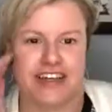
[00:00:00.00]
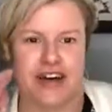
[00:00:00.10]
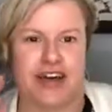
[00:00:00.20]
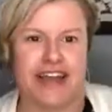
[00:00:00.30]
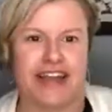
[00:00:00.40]

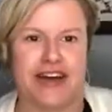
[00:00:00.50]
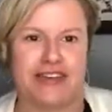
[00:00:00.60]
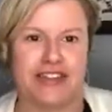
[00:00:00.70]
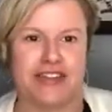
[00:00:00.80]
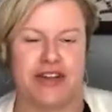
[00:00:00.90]
Okay, now
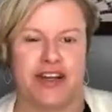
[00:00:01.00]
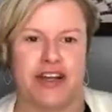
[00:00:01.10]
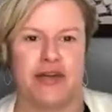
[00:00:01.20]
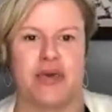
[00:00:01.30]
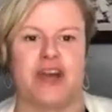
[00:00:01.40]
it's straight.
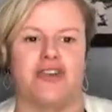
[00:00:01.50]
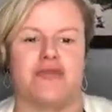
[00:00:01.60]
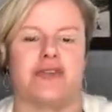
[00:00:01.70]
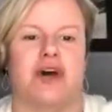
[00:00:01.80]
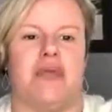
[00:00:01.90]
Oh my gosh,
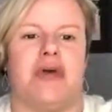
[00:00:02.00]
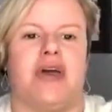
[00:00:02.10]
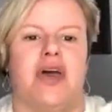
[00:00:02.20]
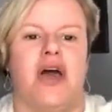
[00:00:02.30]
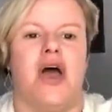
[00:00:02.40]
I'm so happy.
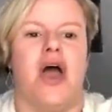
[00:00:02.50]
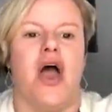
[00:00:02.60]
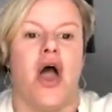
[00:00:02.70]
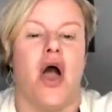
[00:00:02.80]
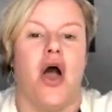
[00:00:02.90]

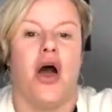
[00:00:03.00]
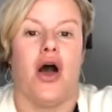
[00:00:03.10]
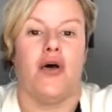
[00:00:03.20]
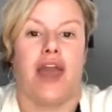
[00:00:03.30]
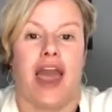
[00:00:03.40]

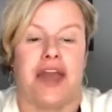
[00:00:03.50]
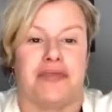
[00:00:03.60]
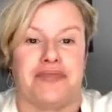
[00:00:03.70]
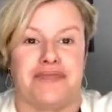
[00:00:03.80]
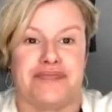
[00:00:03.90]

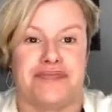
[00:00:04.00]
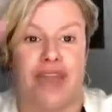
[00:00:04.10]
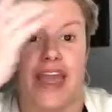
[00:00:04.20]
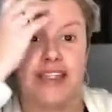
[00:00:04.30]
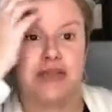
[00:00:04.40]
Okay,
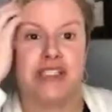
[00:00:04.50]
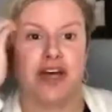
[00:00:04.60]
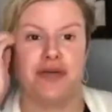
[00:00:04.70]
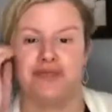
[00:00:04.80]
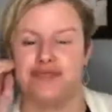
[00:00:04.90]
hey
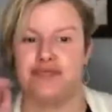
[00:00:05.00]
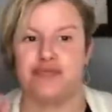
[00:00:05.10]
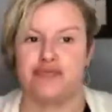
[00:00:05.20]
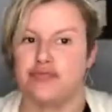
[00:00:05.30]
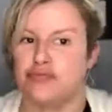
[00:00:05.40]
Sucelle.
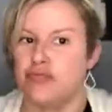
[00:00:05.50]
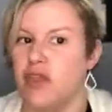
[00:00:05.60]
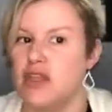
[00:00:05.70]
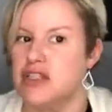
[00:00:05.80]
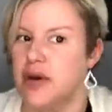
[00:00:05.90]

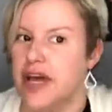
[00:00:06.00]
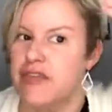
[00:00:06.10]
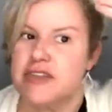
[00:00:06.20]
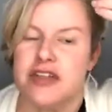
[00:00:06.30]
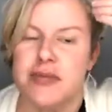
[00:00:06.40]
So I
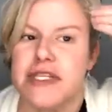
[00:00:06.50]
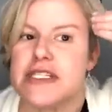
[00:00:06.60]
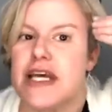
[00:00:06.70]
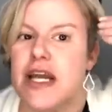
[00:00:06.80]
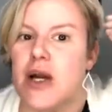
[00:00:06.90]
have this little
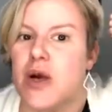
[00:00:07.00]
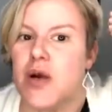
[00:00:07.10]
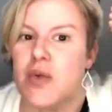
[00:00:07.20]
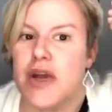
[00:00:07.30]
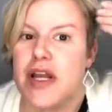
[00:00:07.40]
piece of
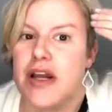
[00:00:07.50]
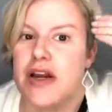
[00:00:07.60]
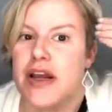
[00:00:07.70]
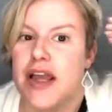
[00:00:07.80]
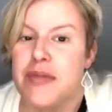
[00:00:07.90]
hair right
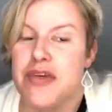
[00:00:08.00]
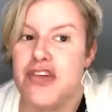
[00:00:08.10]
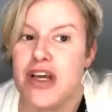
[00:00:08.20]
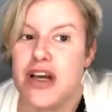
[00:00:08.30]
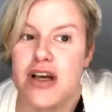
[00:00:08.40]
here. Hey
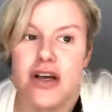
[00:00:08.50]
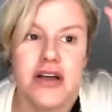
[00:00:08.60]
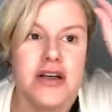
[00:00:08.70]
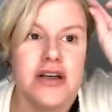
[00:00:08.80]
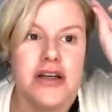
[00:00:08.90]

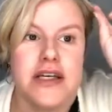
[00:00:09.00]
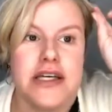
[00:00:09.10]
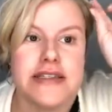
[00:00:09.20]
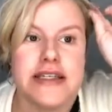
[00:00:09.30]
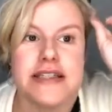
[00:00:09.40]
Michelle.
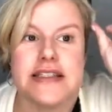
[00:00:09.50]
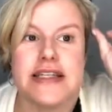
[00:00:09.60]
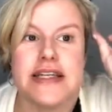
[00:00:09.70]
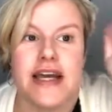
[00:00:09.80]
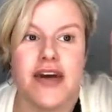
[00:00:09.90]
It's like
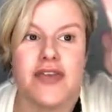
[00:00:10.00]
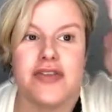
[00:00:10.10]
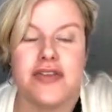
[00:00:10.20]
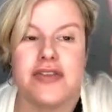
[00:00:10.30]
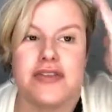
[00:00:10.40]
sticking out.
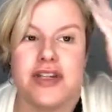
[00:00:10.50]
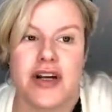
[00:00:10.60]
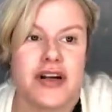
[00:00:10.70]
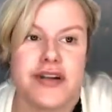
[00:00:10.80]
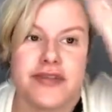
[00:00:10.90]

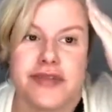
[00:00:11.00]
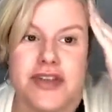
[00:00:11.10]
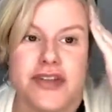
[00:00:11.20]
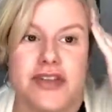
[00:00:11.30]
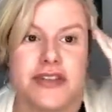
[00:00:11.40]
Sorry,
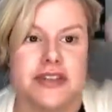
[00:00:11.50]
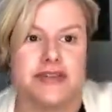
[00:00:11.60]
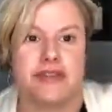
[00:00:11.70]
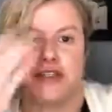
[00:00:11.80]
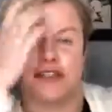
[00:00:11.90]

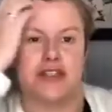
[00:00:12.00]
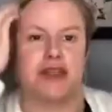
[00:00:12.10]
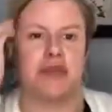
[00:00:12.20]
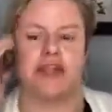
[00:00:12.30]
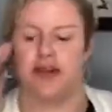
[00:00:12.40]
it's
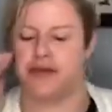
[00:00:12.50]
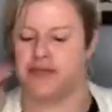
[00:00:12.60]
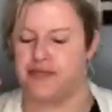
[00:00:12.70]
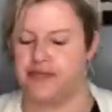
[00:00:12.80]
gonna be there.